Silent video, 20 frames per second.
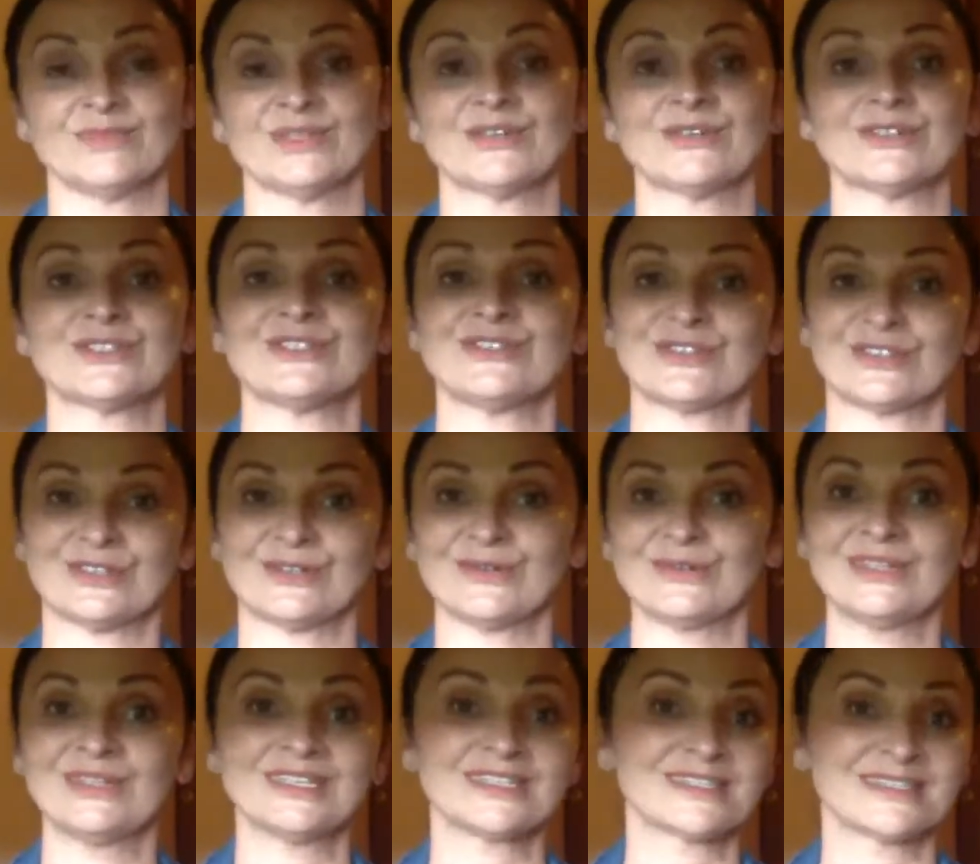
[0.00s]
Because,
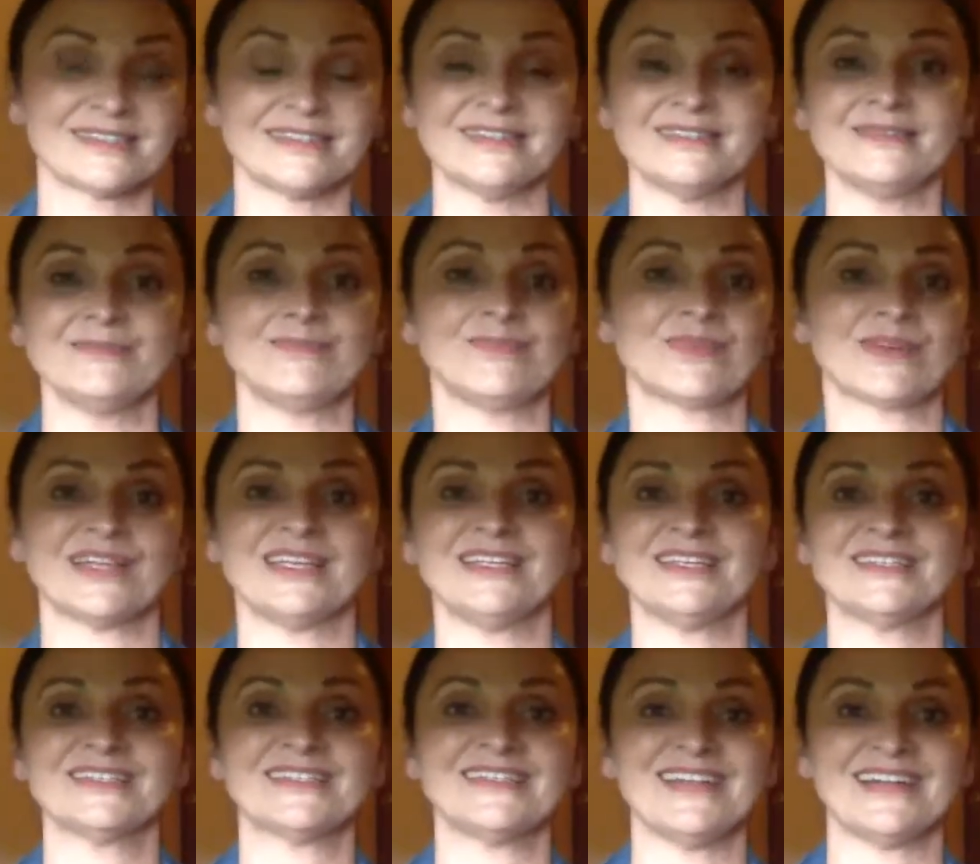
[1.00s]
sun
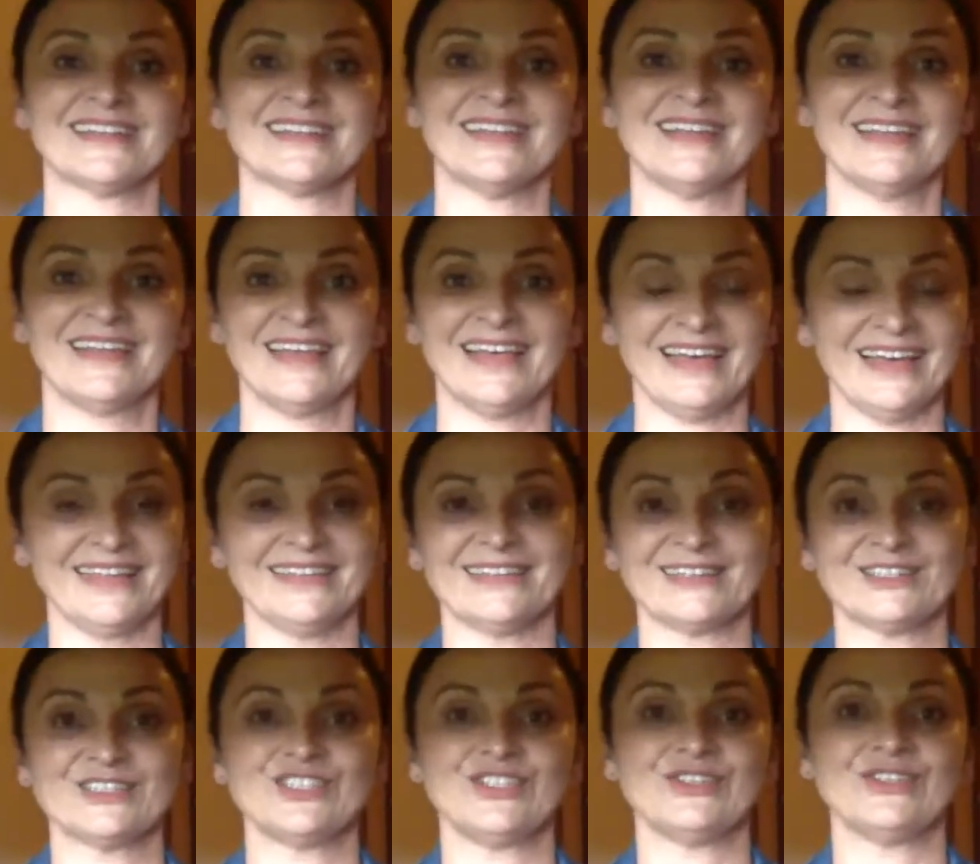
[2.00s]
brings that
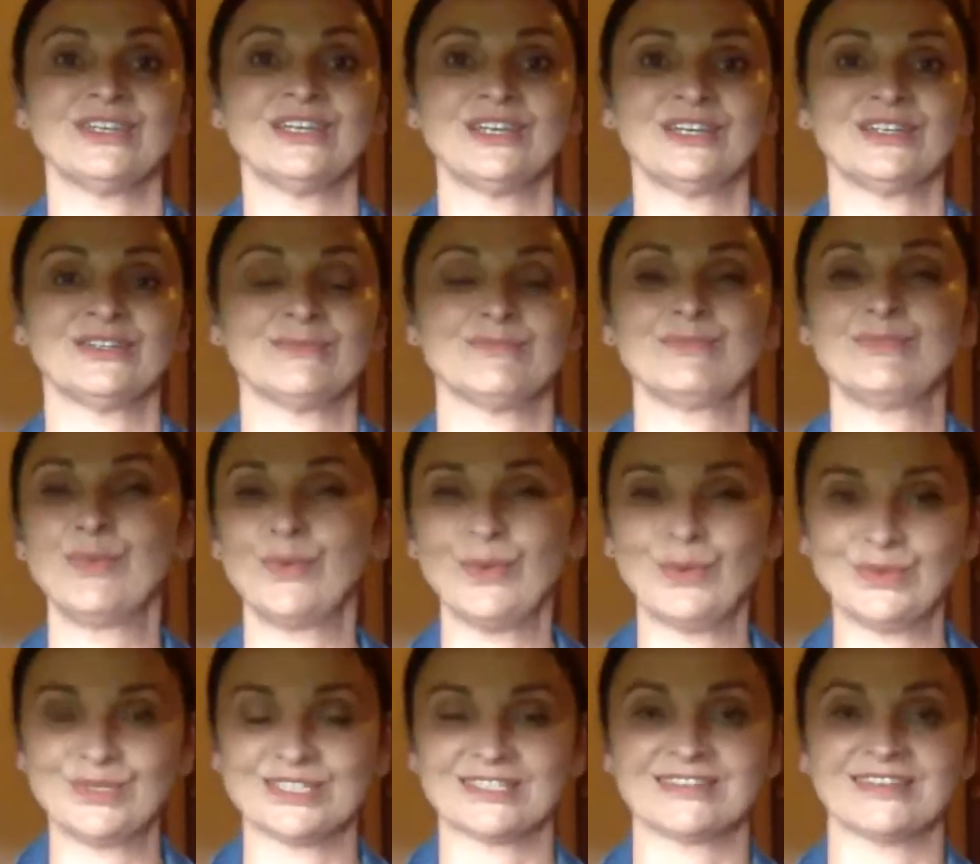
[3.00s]
energy
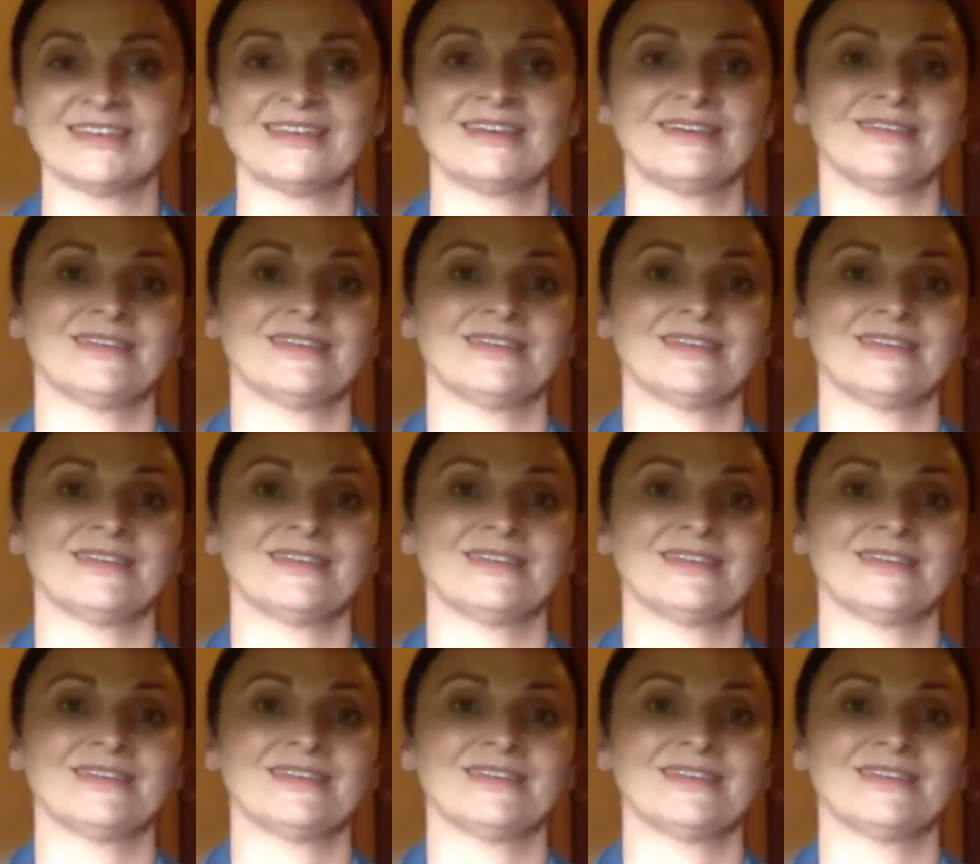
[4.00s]
boost.